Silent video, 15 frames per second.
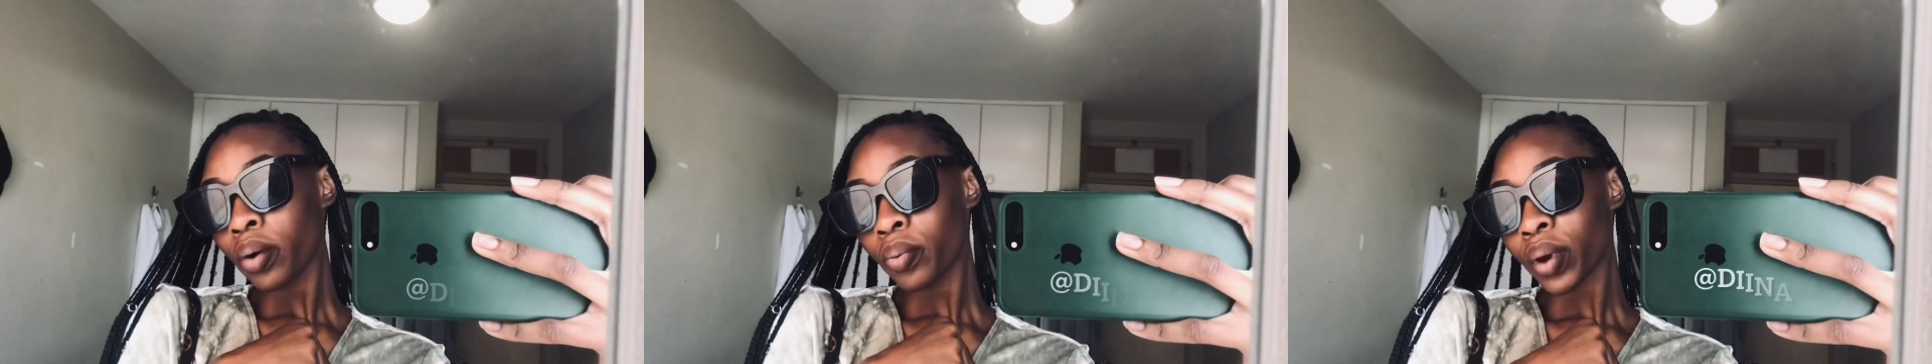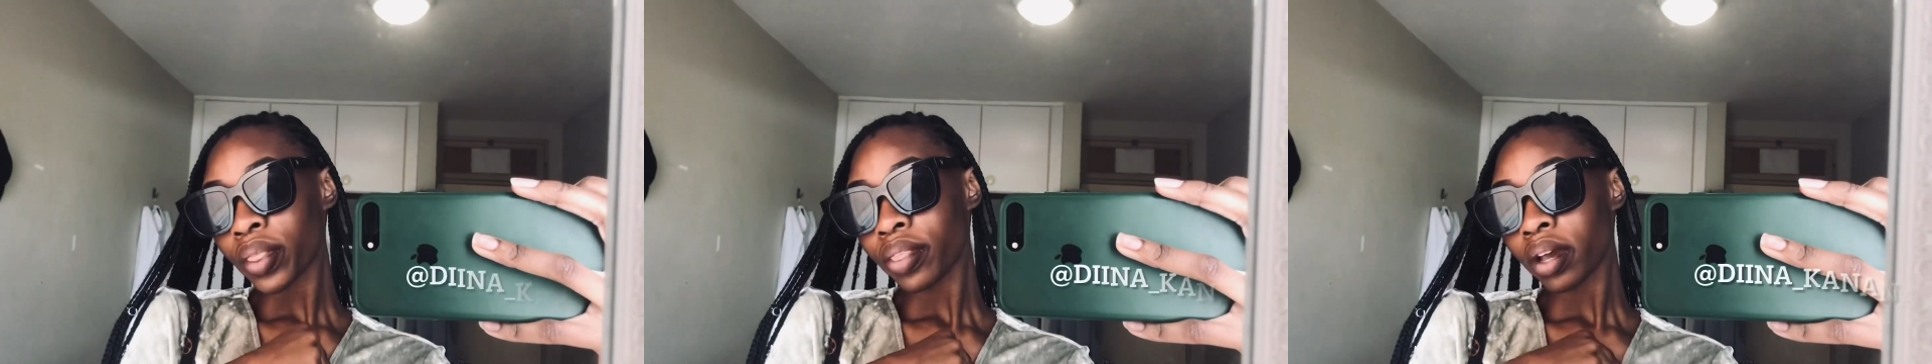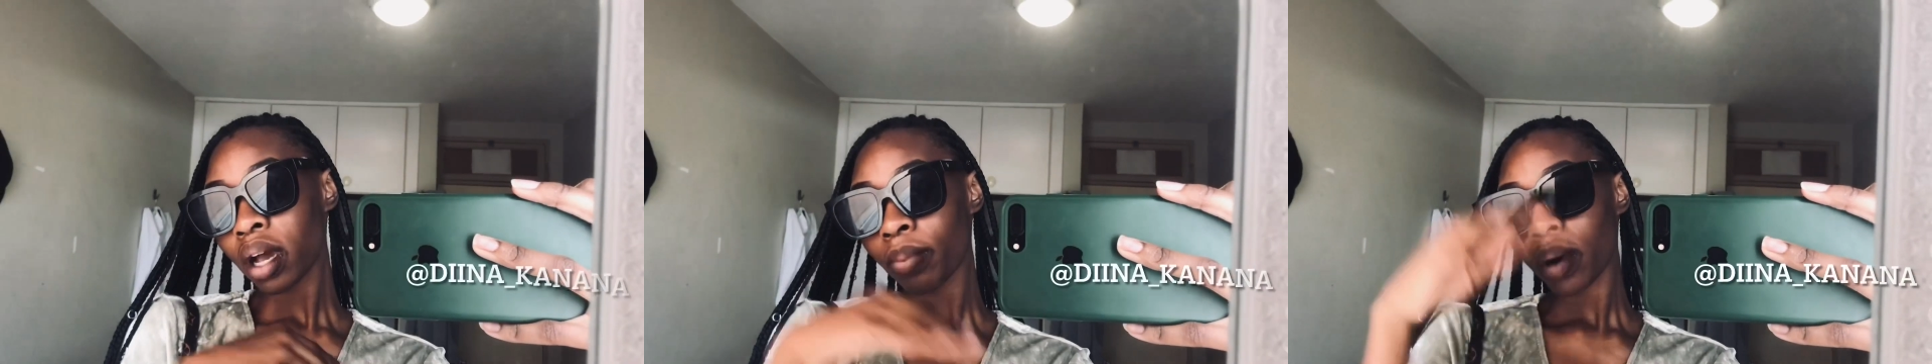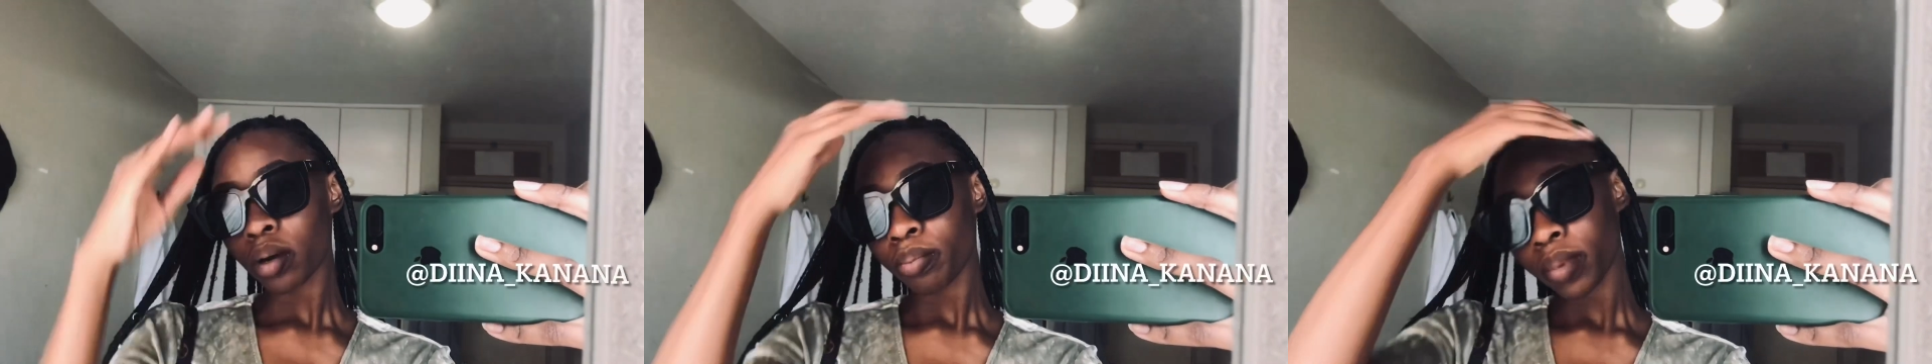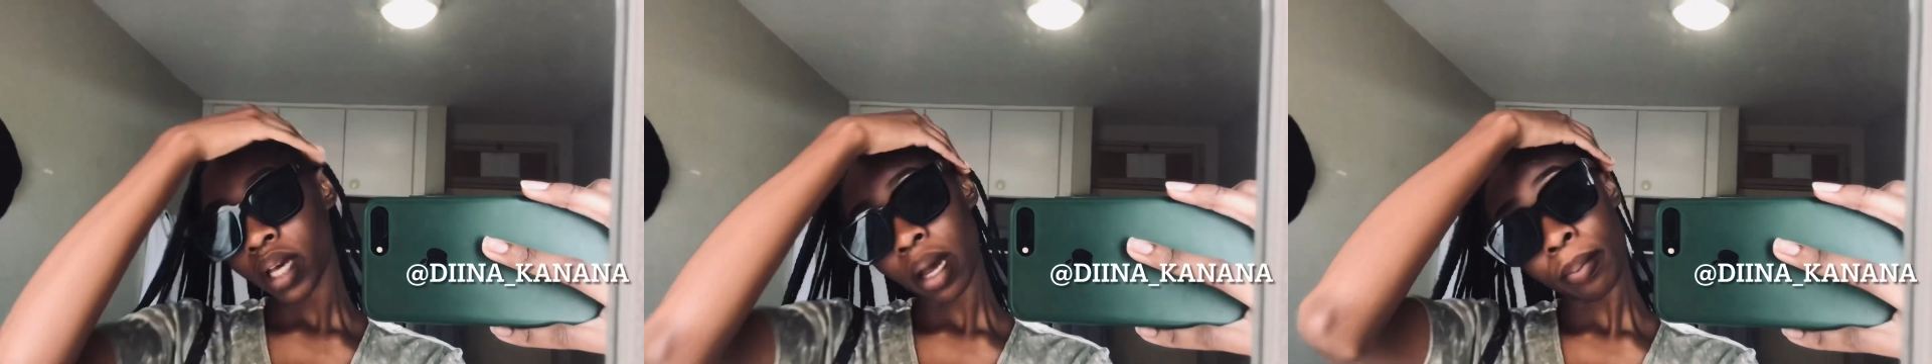One thing
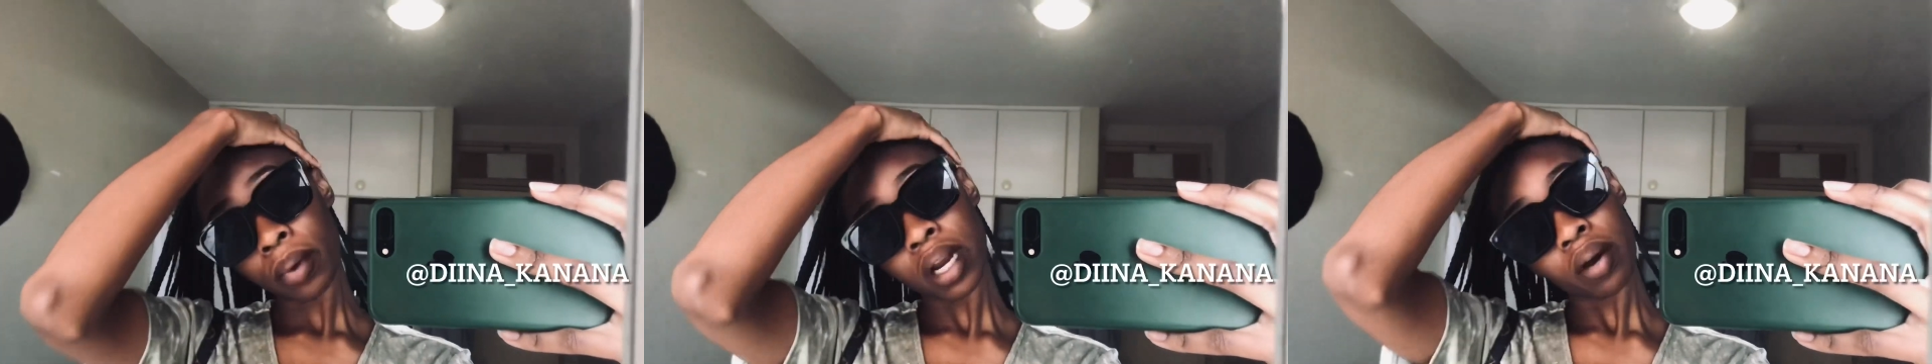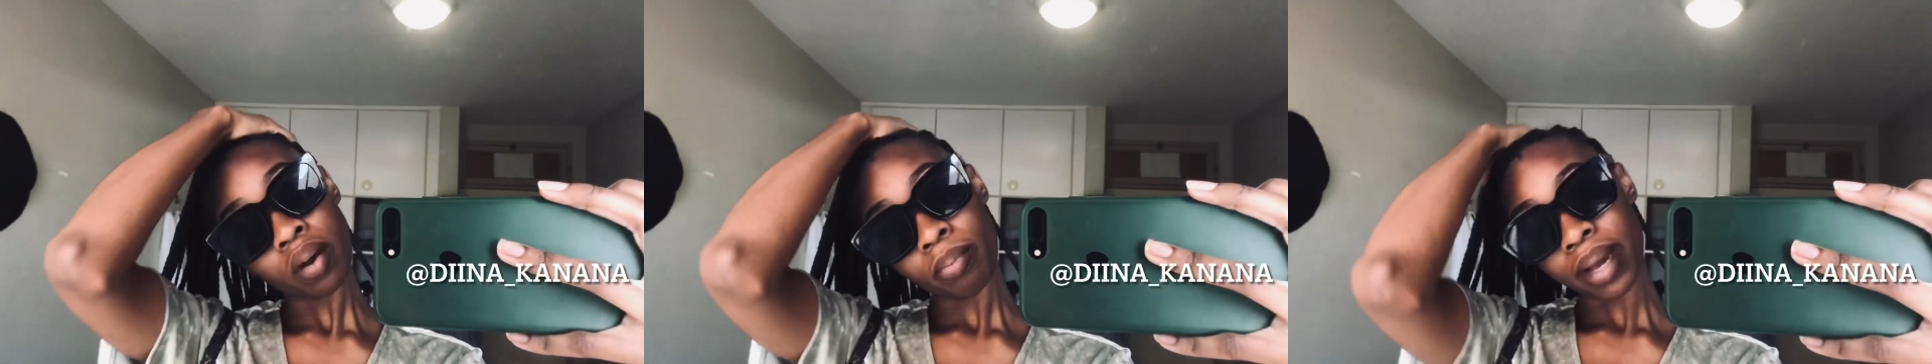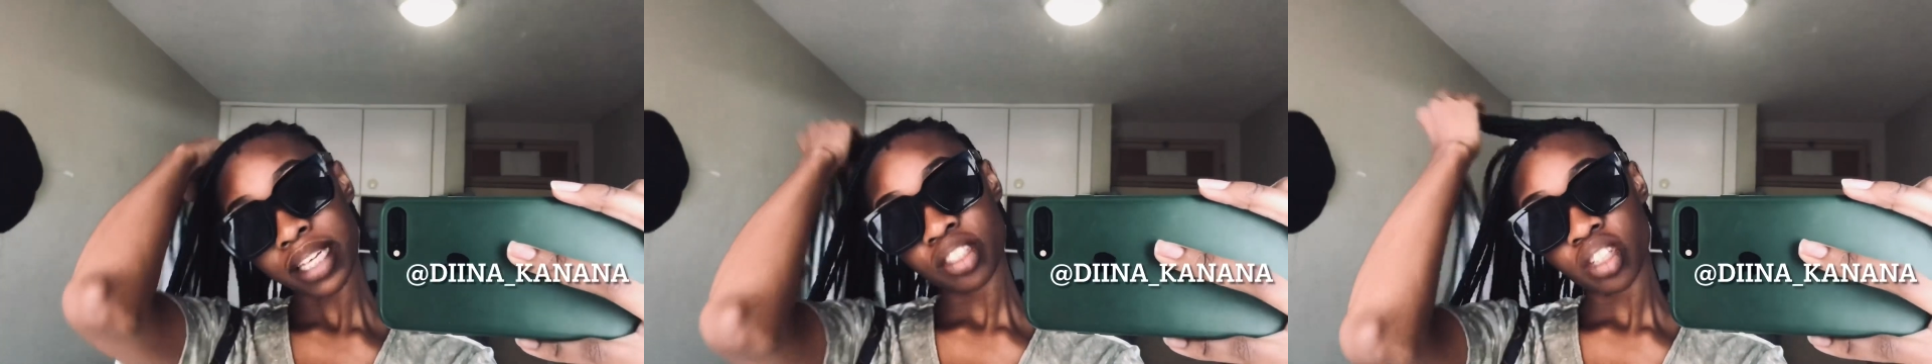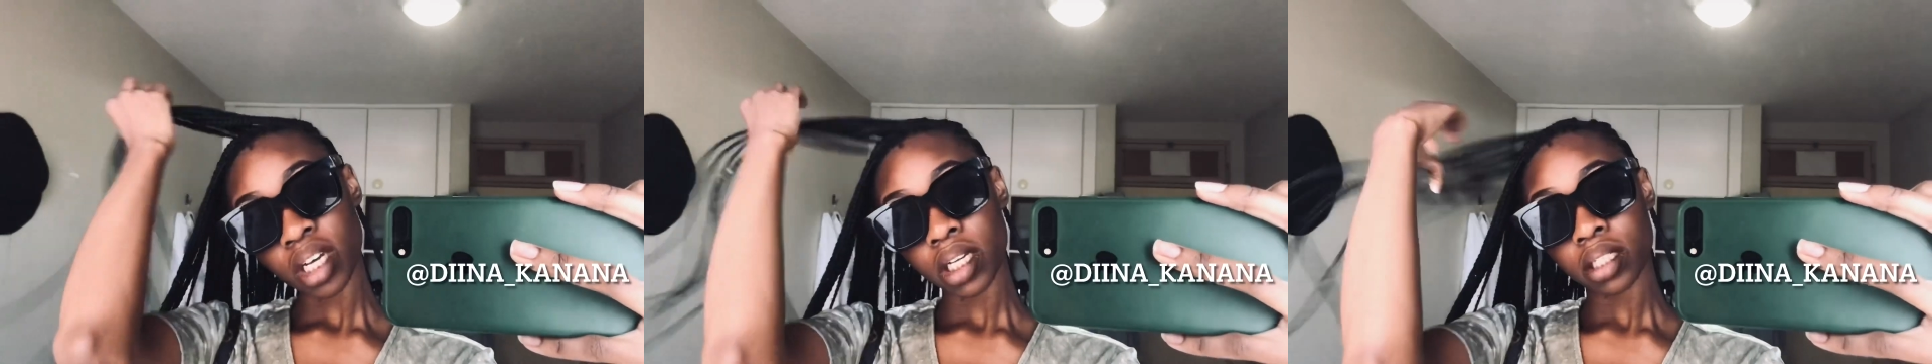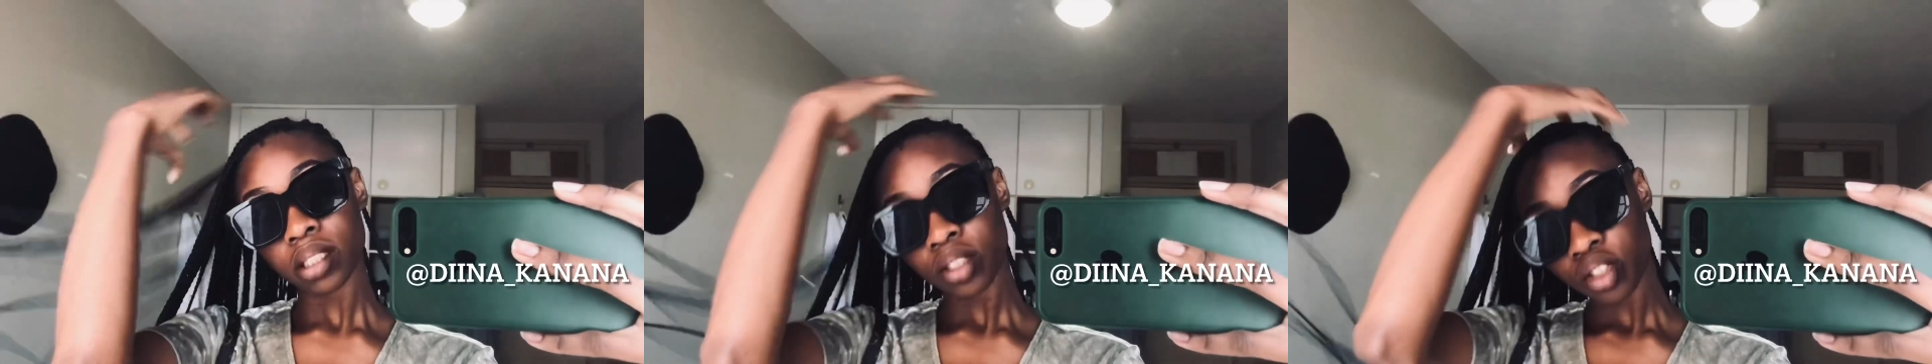about me, I'm gonna wear my
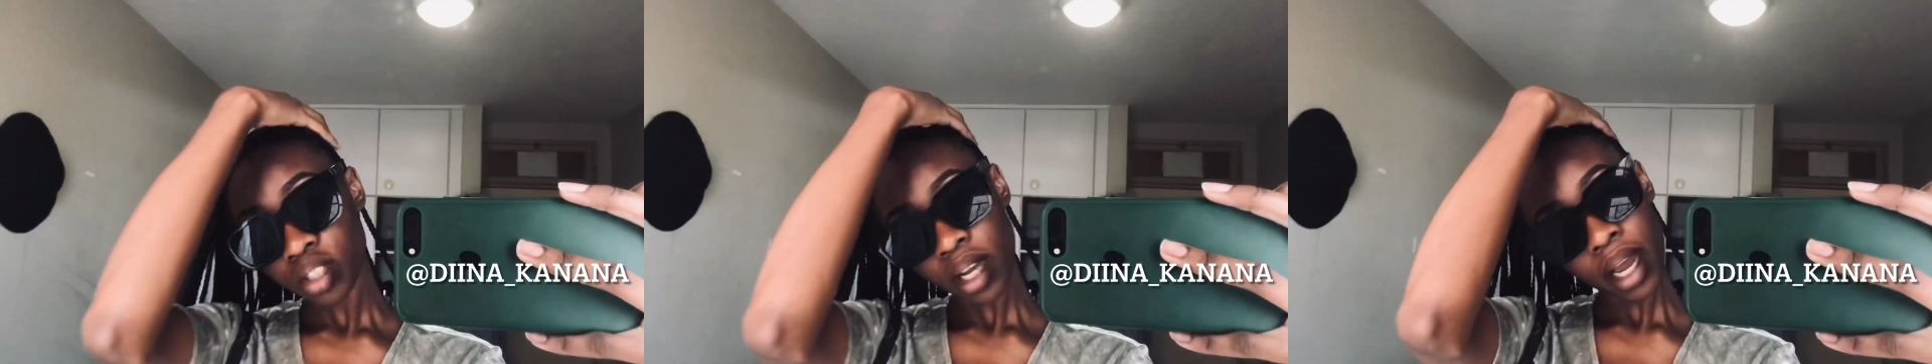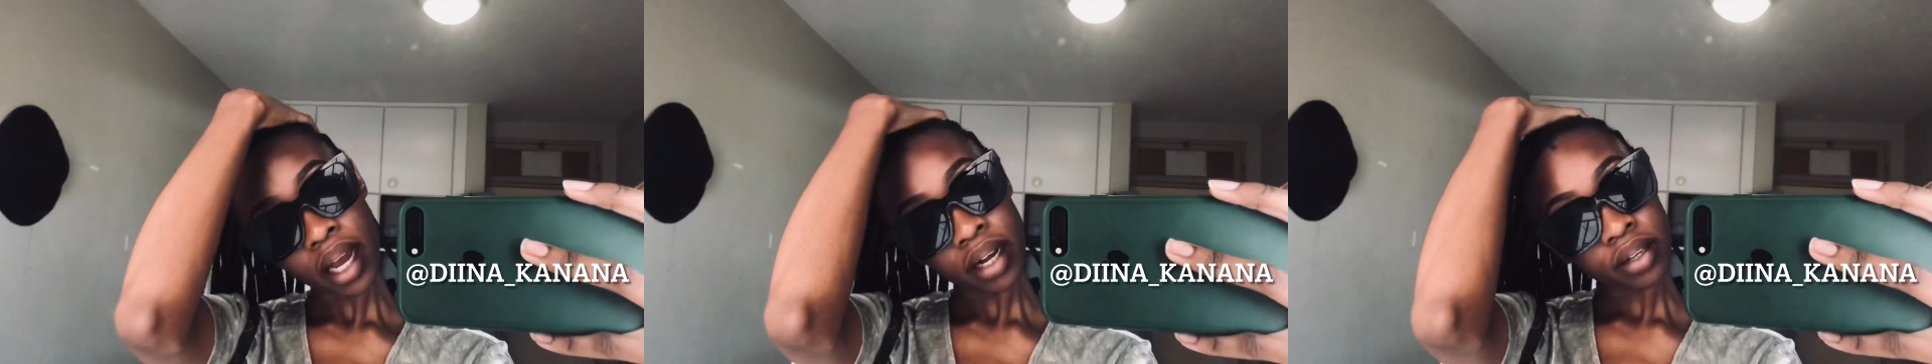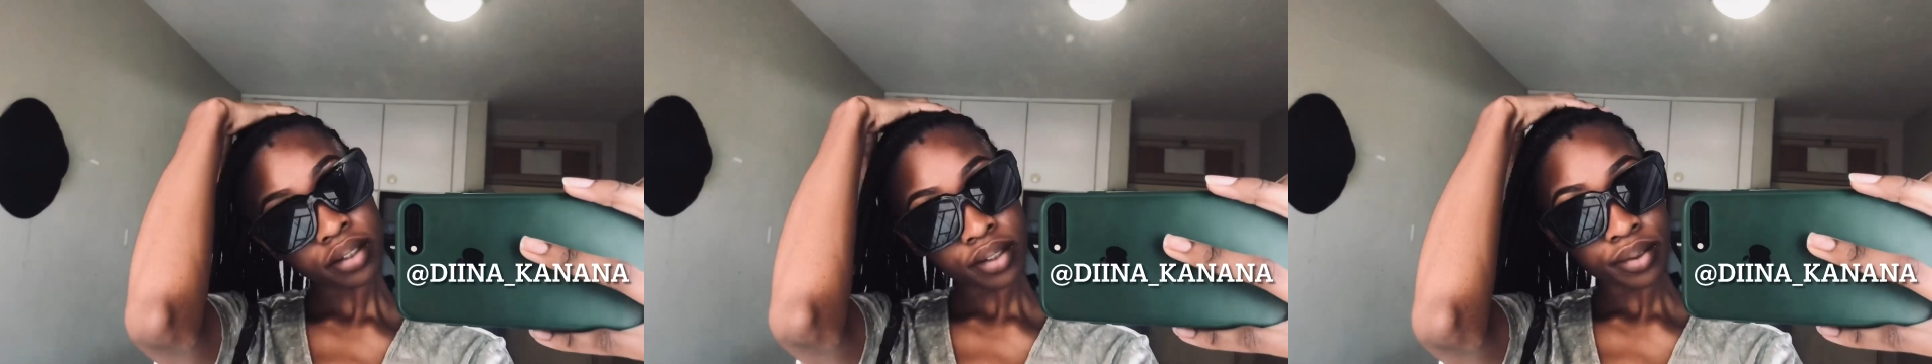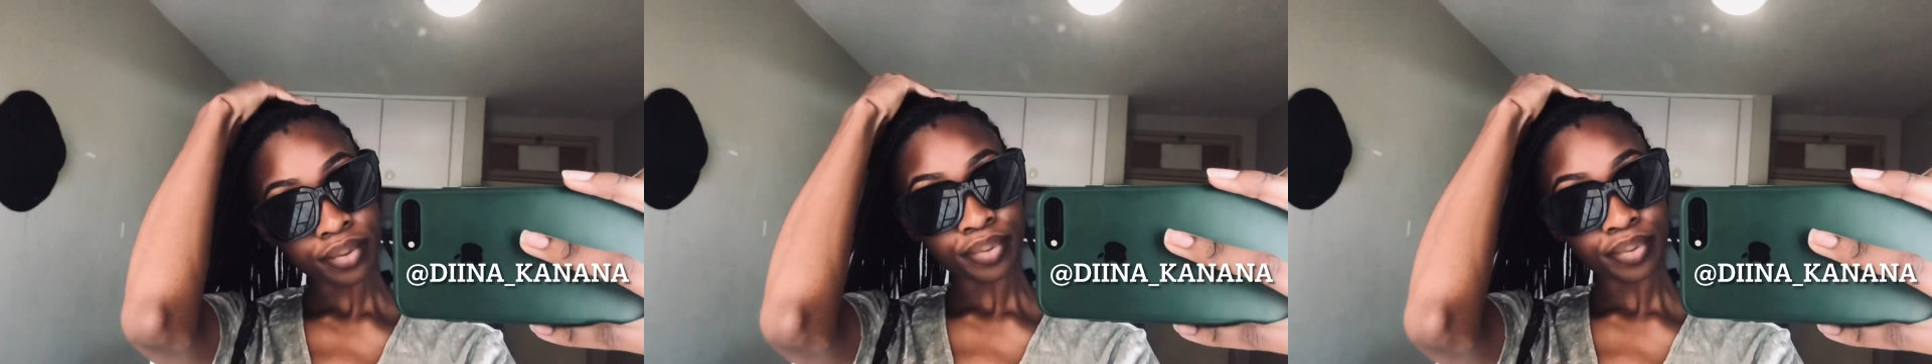shades, child,